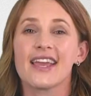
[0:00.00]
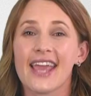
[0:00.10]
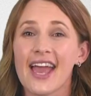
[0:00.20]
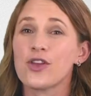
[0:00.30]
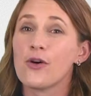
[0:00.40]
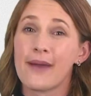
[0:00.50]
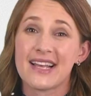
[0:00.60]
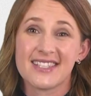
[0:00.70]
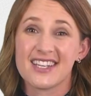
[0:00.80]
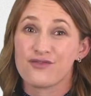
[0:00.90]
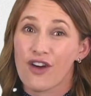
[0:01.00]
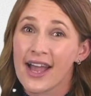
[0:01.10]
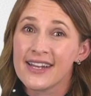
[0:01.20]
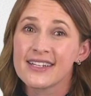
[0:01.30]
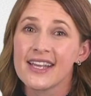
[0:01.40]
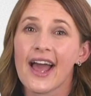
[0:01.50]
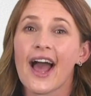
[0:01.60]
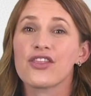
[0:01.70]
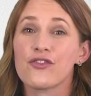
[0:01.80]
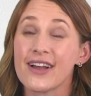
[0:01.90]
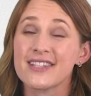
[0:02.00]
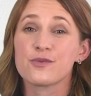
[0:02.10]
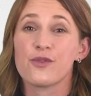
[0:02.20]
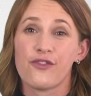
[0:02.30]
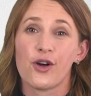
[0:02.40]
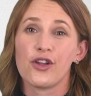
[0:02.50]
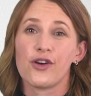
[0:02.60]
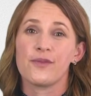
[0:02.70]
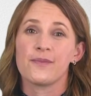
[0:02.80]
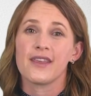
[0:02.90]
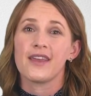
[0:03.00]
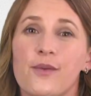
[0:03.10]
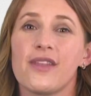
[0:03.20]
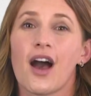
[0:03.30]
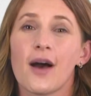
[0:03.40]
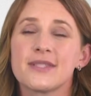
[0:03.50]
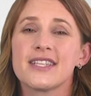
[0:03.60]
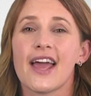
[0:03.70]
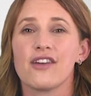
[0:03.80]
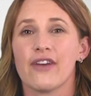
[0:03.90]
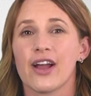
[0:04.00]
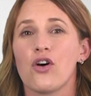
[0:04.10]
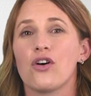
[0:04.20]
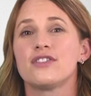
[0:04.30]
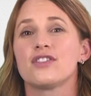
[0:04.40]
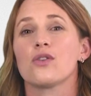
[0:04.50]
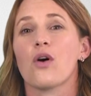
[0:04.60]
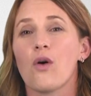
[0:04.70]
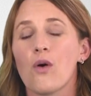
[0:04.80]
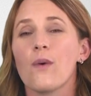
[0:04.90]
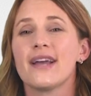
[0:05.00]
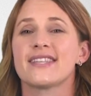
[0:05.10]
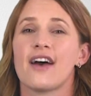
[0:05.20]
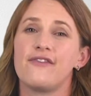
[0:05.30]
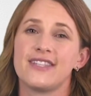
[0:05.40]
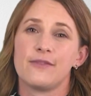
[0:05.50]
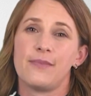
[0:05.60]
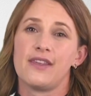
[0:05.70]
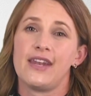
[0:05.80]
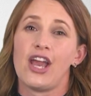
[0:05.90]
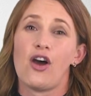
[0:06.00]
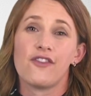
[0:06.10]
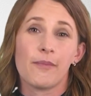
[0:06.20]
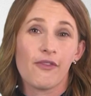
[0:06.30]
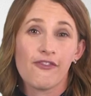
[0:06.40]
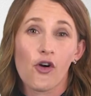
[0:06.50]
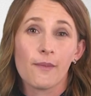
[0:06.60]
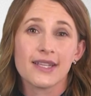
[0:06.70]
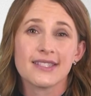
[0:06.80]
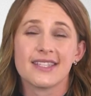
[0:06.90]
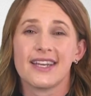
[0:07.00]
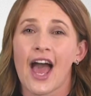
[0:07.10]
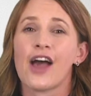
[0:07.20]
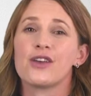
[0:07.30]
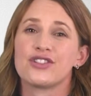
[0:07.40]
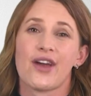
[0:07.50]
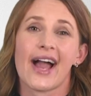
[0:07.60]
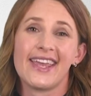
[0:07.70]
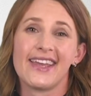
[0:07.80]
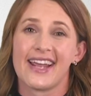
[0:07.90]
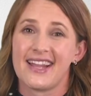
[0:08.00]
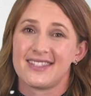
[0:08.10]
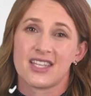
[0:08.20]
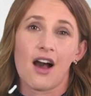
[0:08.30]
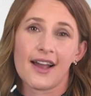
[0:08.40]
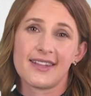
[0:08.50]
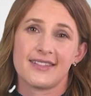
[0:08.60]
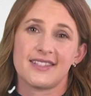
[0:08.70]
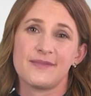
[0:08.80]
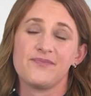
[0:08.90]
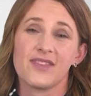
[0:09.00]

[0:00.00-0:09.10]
Get your basics right, and the rest will follow. With up-to-date records, you'll always have visibility over performance and how you're tracking against targets.